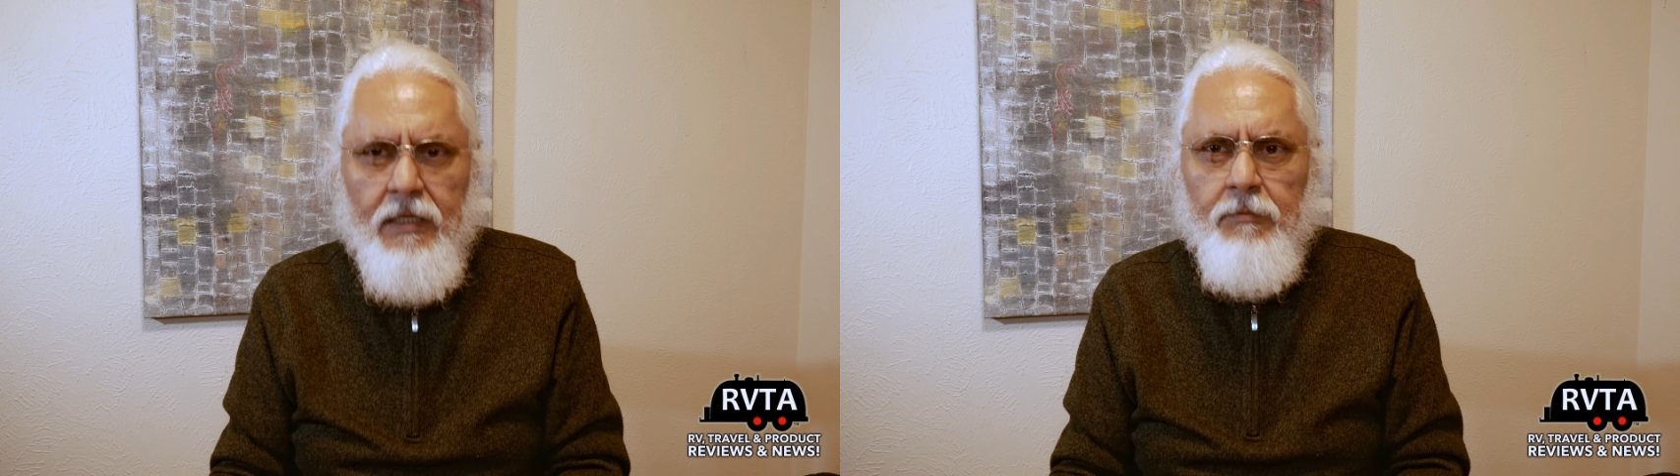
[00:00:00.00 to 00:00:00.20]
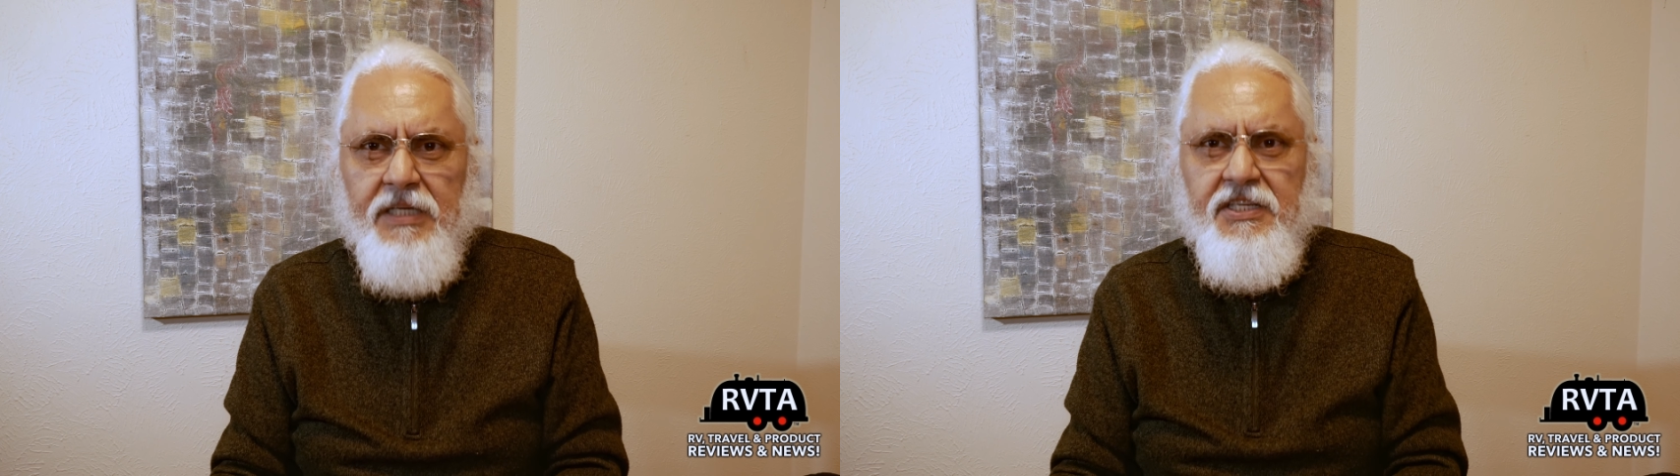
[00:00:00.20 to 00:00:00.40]

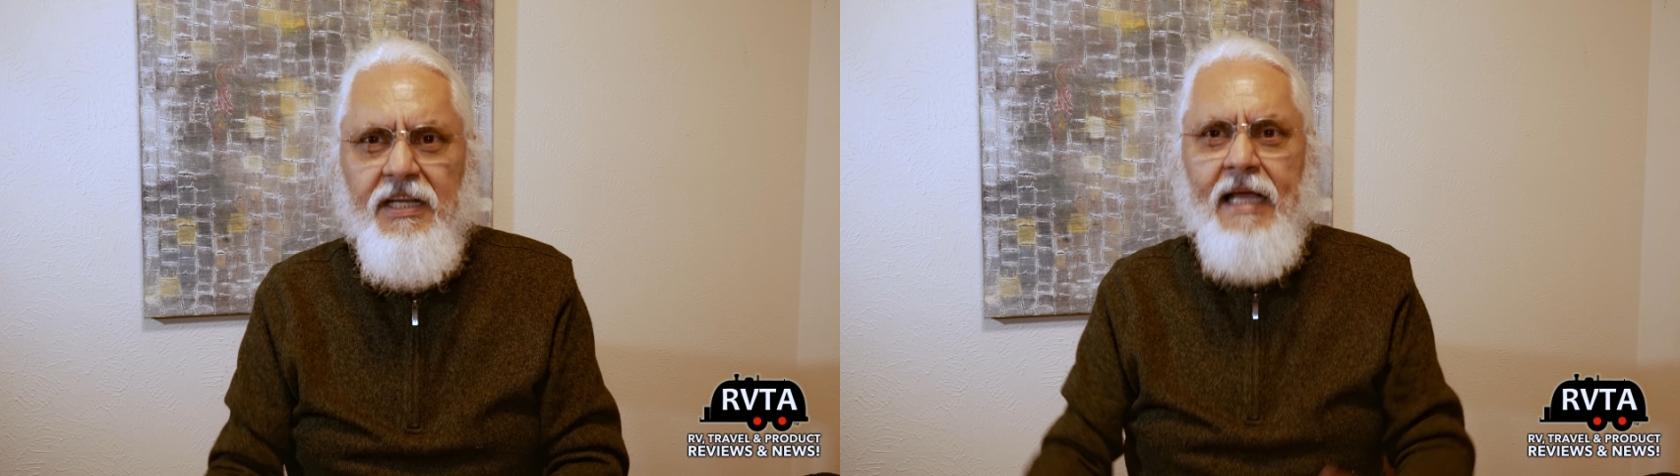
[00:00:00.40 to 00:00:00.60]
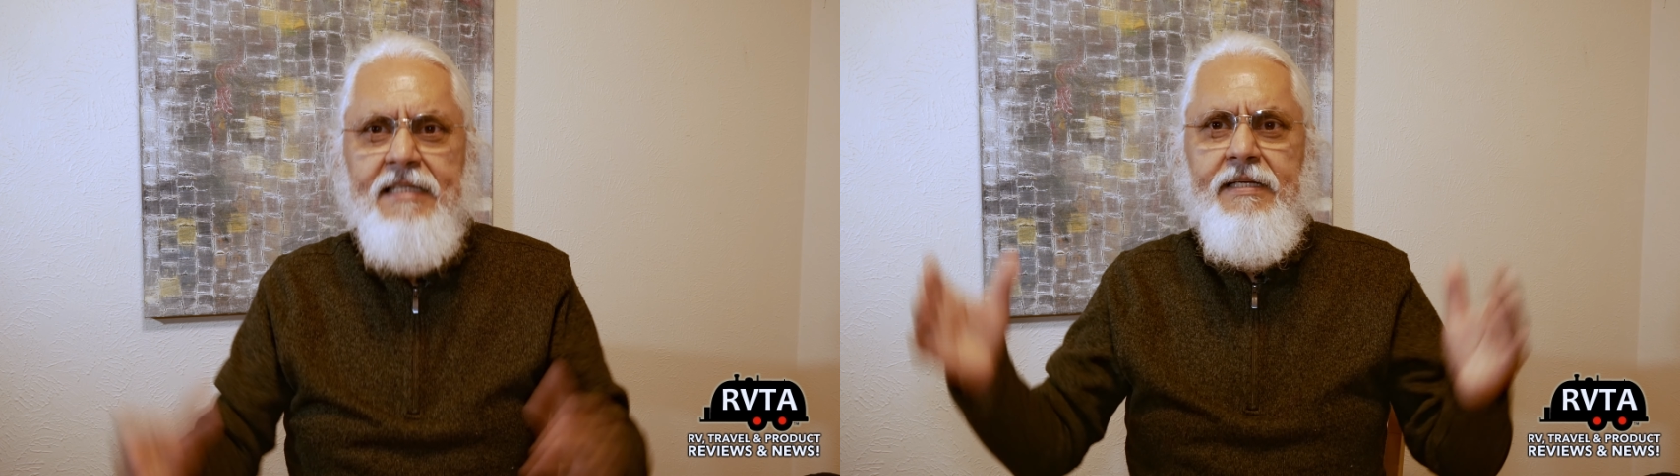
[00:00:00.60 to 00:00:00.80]
But she
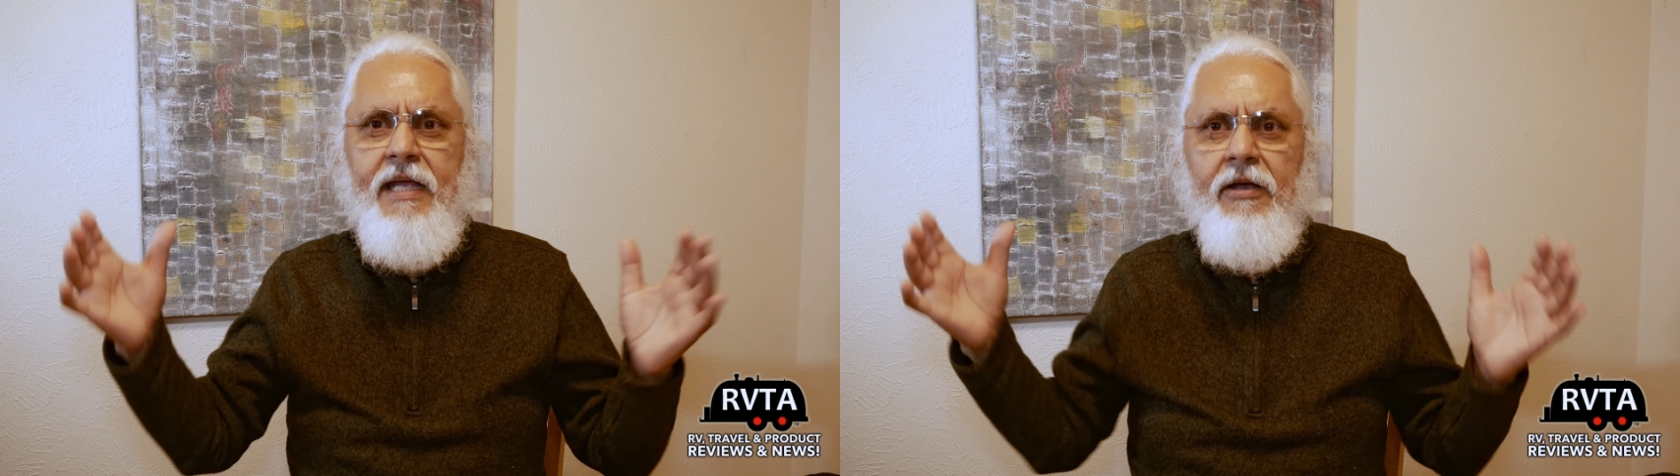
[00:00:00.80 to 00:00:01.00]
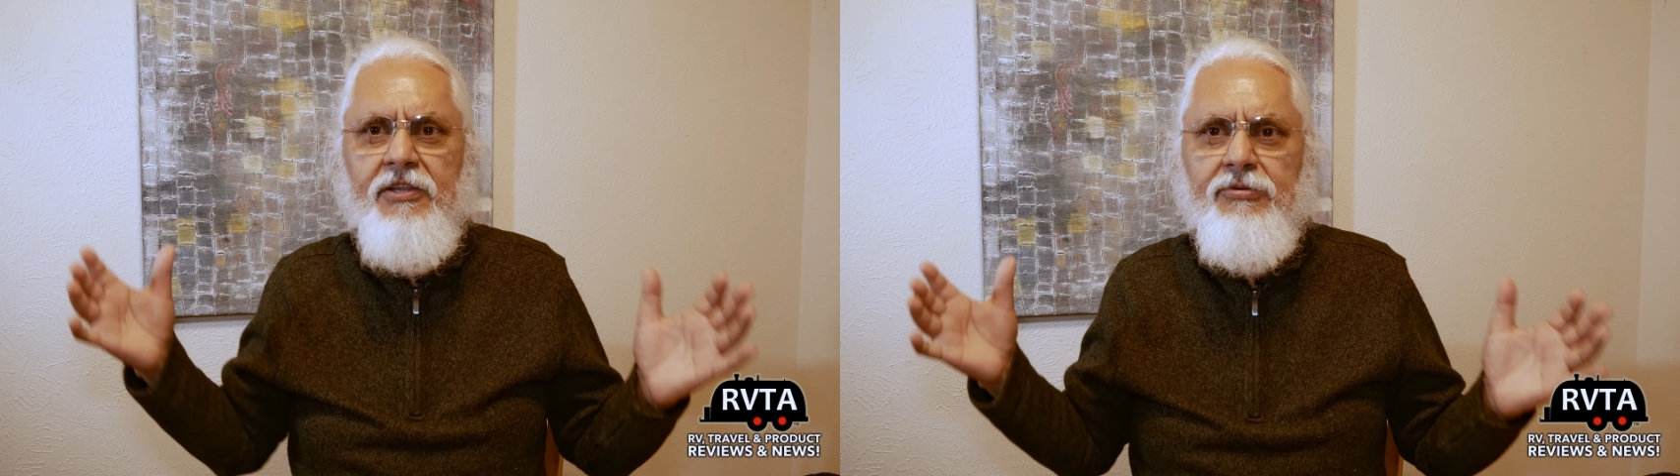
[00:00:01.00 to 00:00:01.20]
likes to
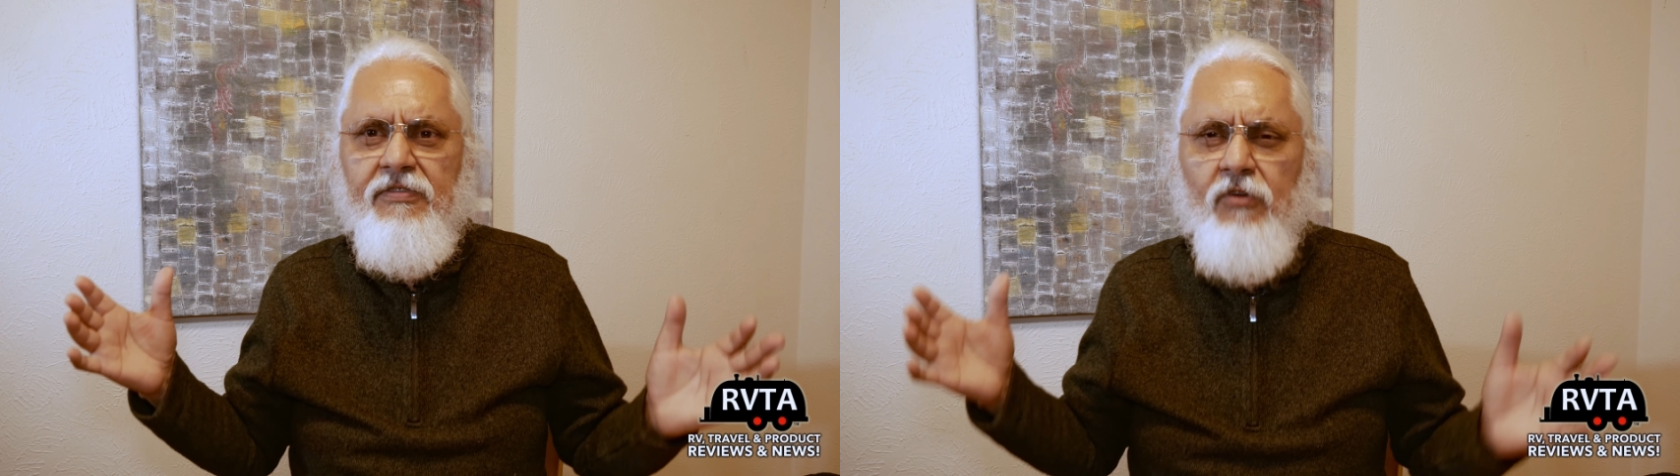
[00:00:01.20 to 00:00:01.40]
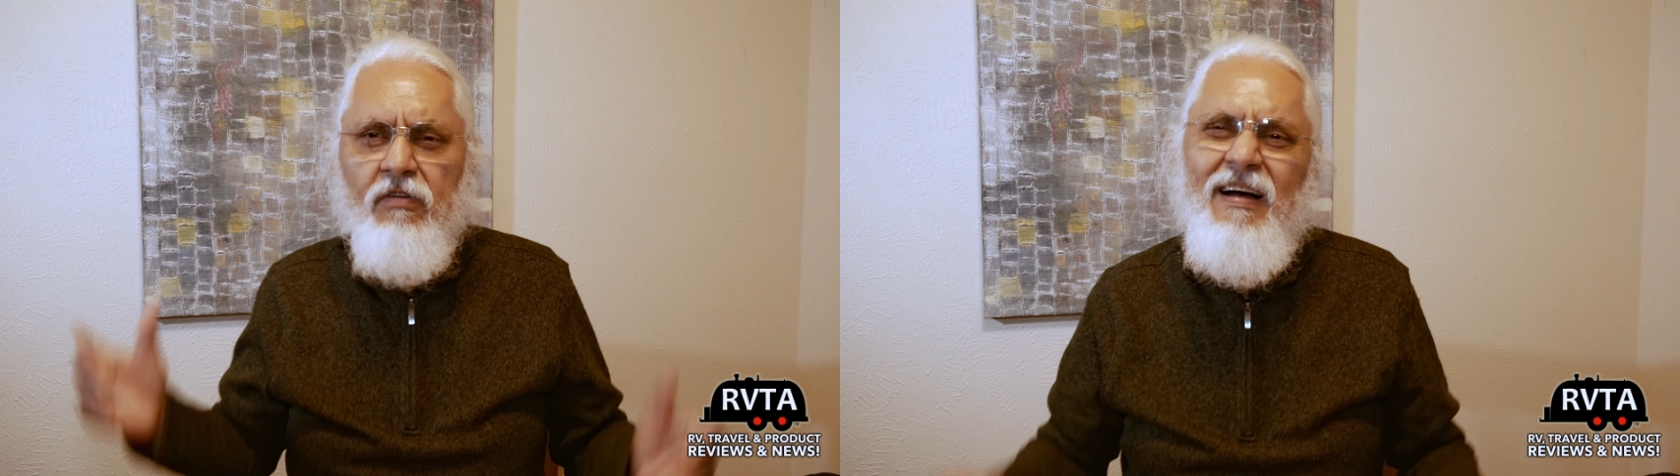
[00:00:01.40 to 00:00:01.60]
carry 3, 4,